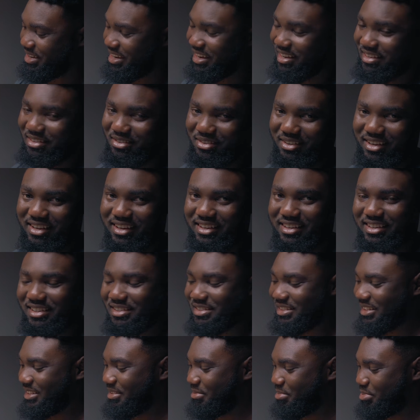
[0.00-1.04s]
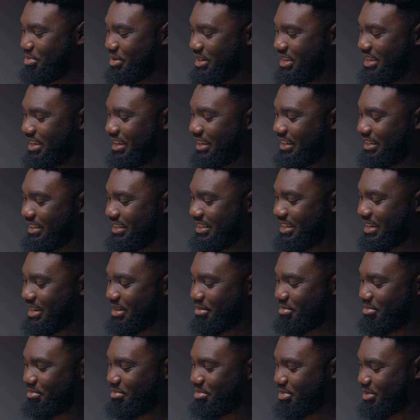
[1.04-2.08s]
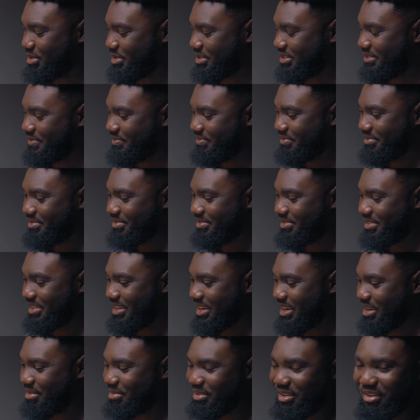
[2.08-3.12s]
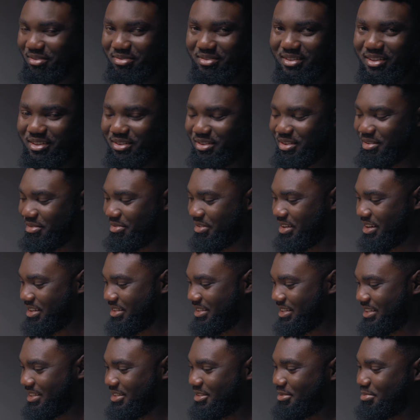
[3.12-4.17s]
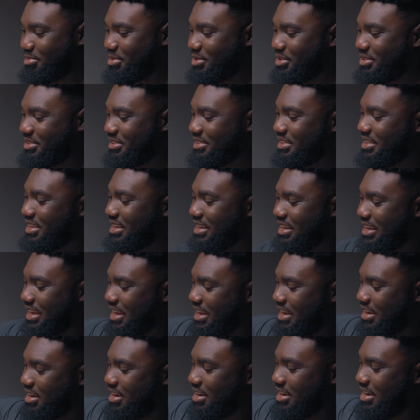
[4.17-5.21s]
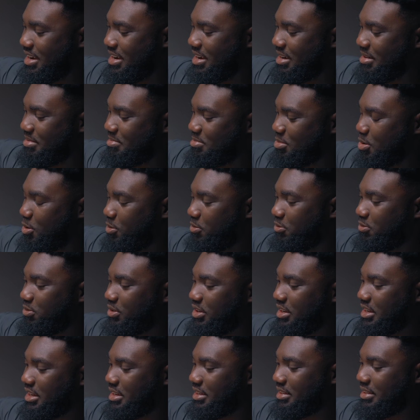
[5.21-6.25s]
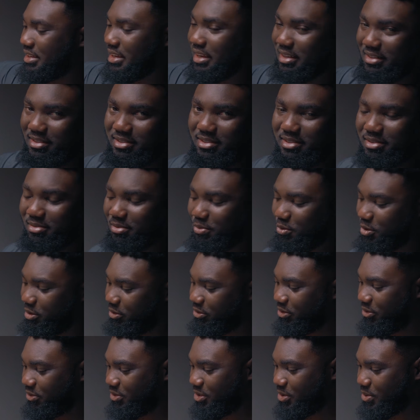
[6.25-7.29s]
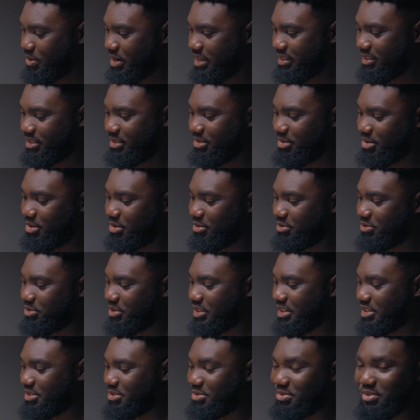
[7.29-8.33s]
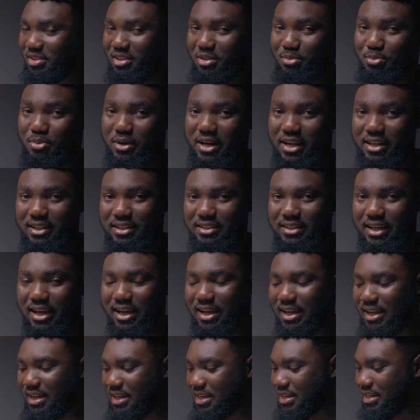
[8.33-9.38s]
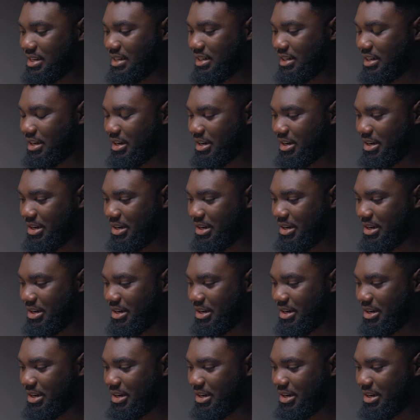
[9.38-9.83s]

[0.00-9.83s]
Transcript: can literally break it anytime. But I'm definitely not a fan of this. But hopefully it's 150 watts, so hopefully it's really bright and